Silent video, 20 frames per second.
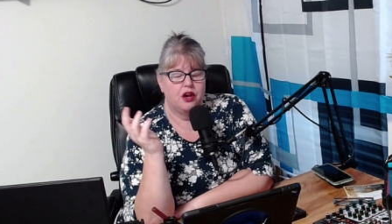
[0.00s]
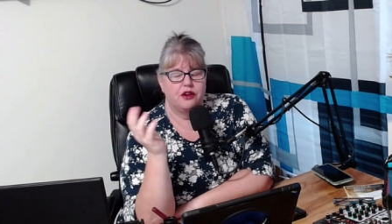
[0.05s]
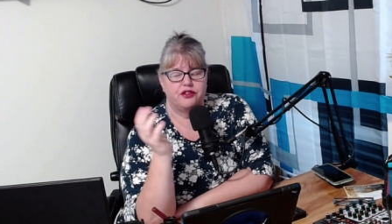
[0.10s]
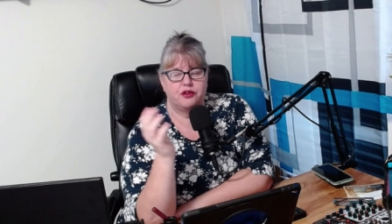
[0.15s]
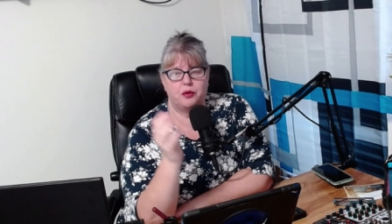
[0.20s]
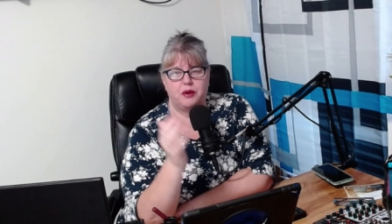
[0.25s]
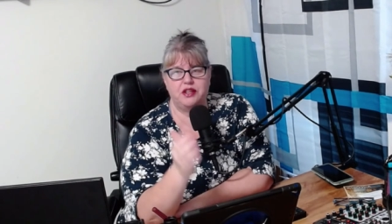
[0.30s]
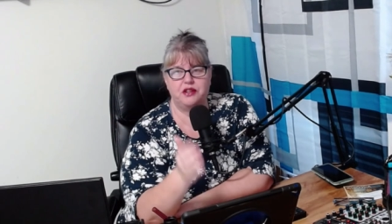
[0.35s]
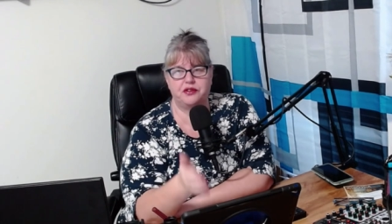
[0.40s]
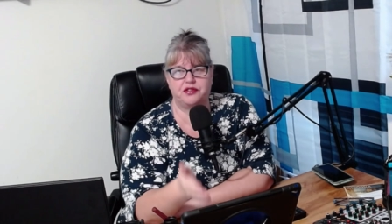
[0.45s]

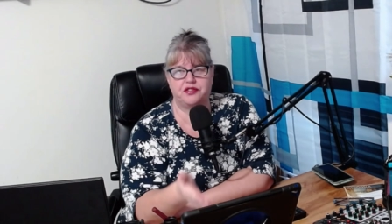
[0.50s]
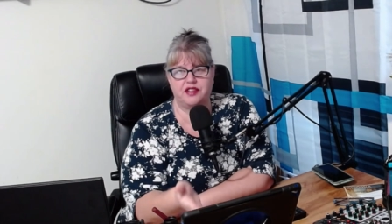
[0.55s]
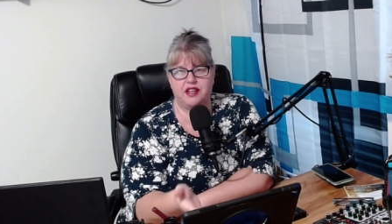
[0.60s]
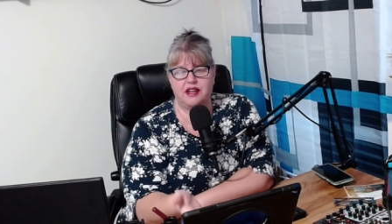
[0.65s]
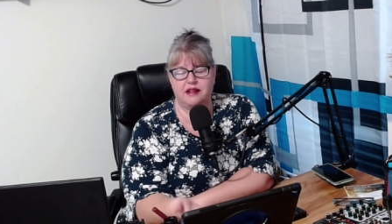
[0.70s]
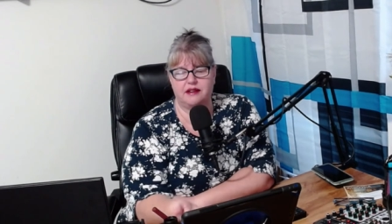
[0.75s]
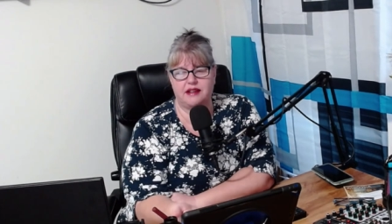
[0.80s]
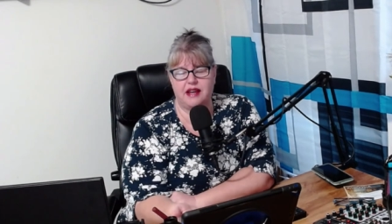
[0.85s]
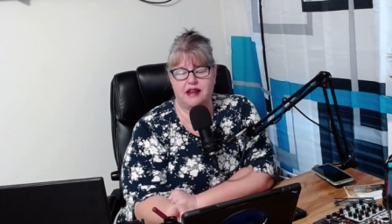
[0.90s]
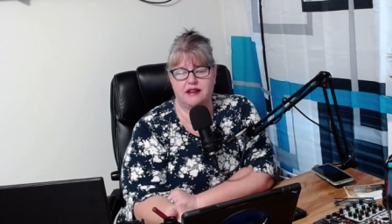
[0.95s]
So when you
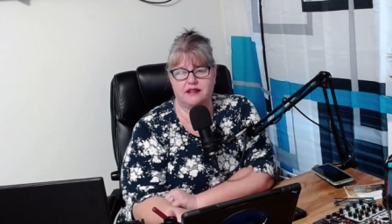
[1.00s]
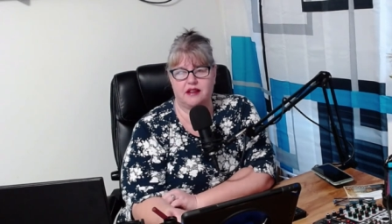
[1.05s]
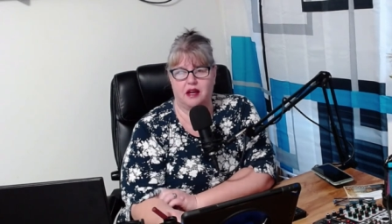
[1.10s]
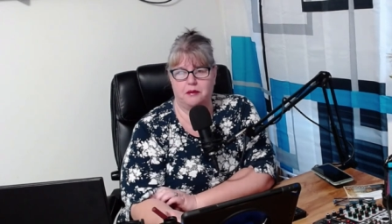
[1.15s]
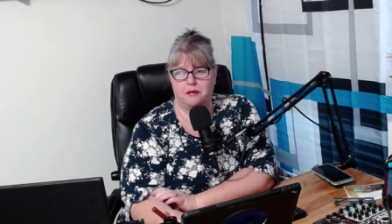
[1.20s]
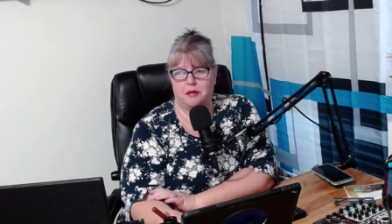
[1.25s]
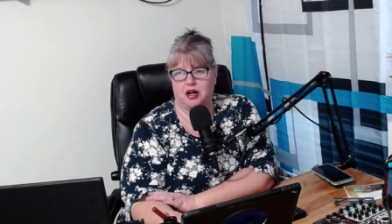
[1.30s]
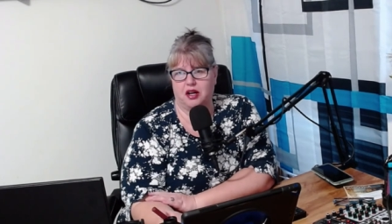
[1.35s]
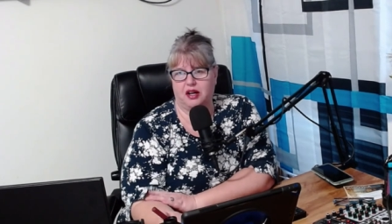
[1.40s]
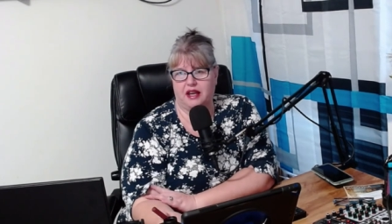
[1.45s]
see a days
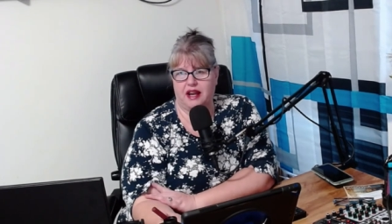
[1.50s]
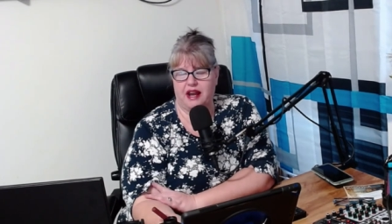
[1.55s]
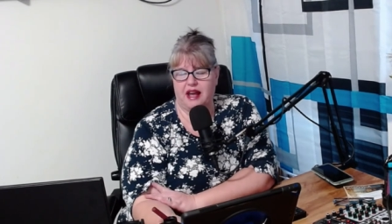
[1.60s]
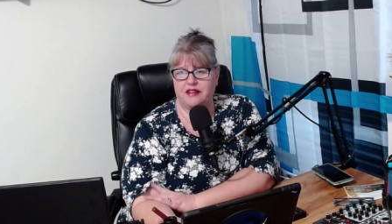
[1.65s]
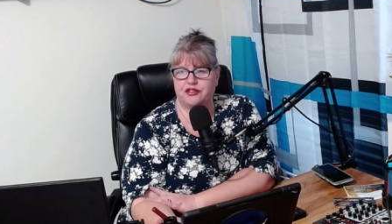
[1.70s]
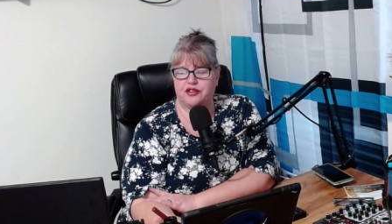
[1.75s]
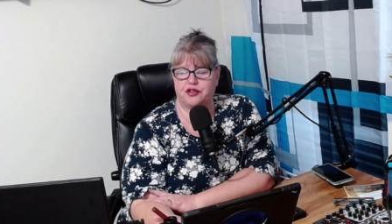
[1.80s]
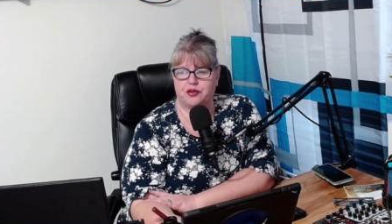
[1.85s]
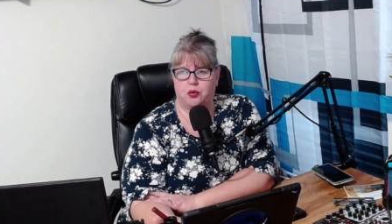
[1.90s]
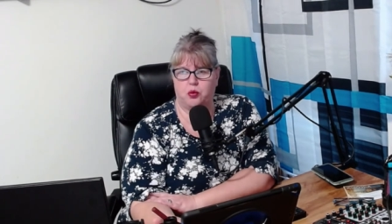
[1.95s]
on market
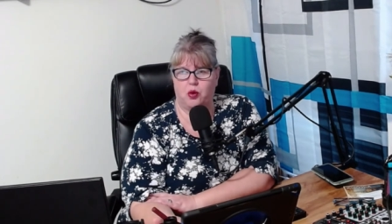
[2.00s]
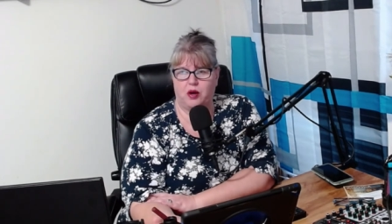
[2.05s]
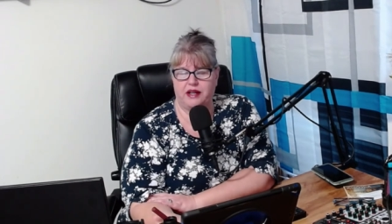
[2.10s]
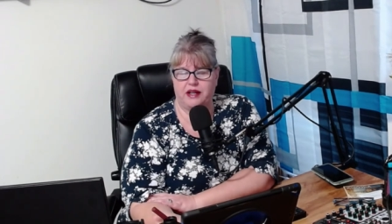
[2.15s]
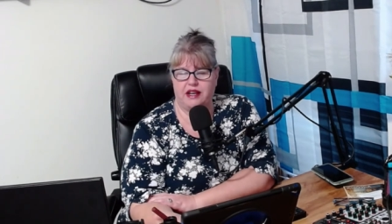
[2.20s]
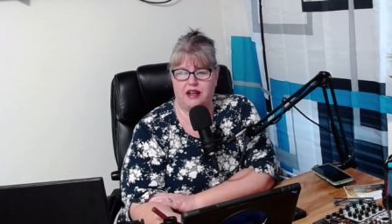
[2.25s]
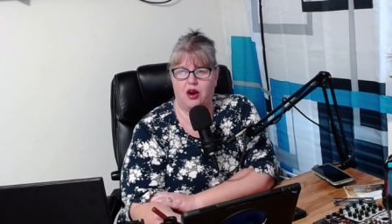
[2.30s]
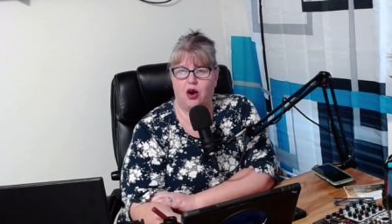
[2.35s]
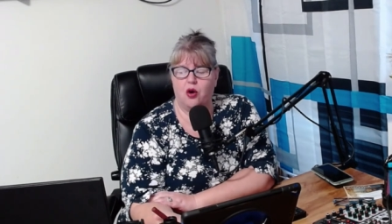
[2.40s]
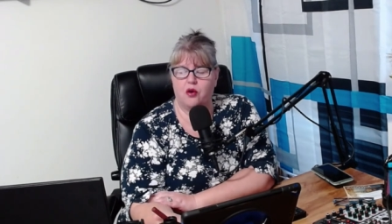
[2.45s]
as
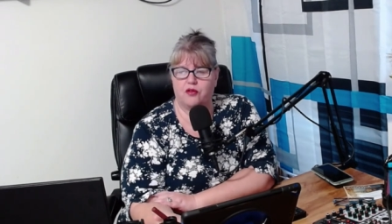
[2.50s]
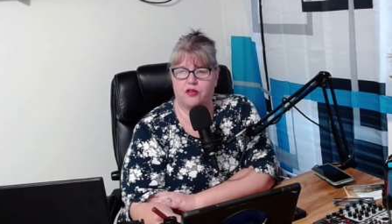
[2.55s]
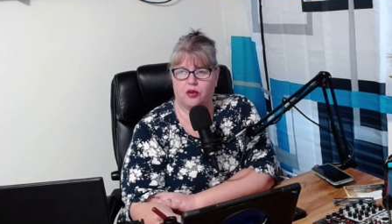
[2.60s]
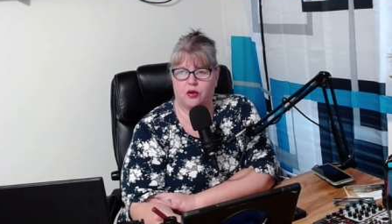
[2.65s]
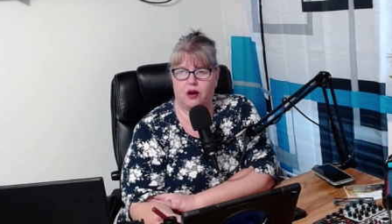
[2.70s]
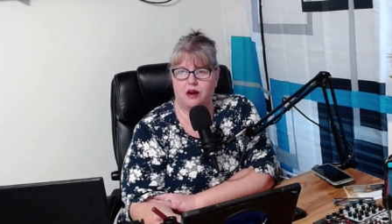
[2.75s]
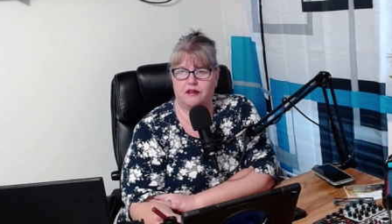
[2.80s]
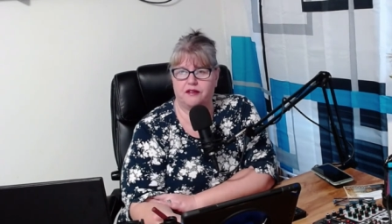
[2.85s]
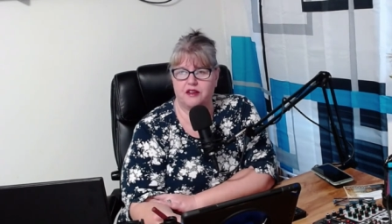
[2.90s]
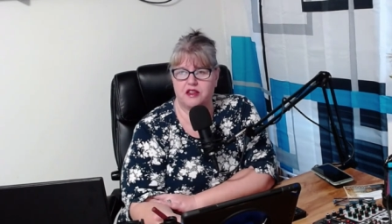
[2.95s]
20
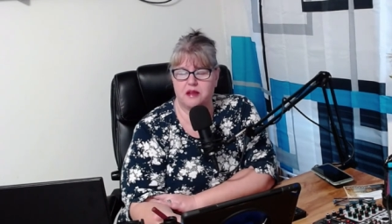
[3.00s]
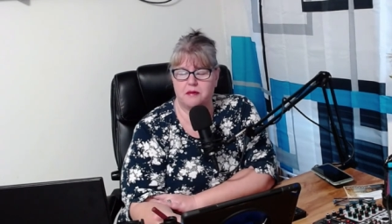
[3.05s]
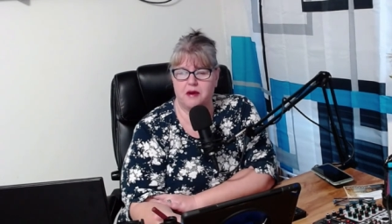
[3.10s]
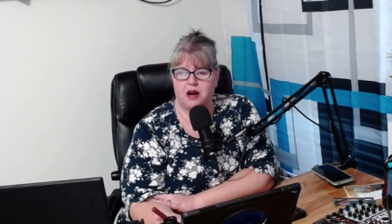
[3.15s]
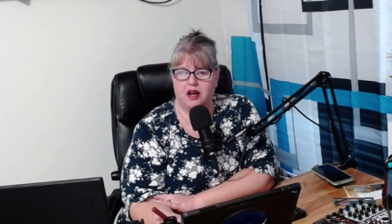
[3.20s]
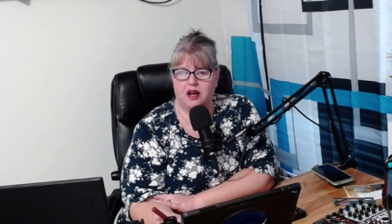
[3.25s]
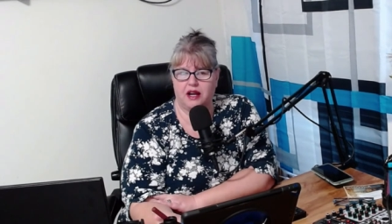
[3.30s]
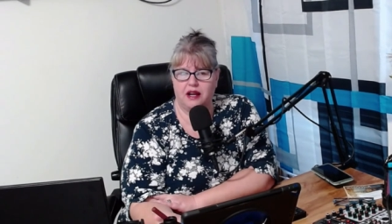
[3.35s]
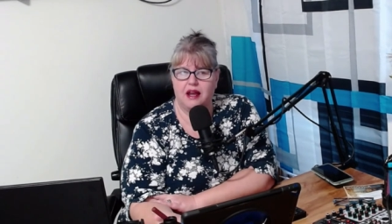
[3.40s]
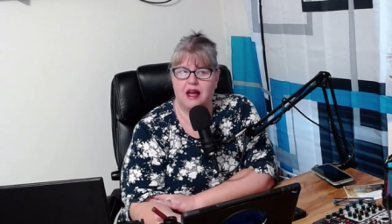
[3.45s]
overall for the
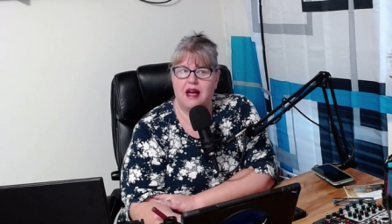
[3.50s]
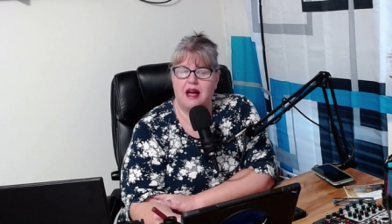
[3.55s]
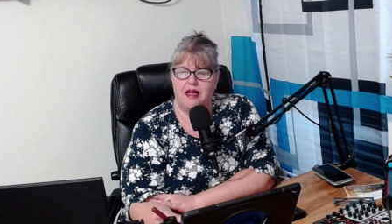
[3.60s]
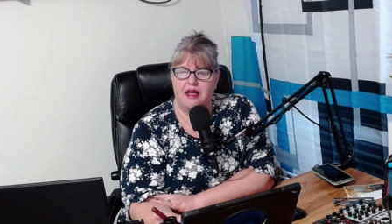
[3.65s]
market,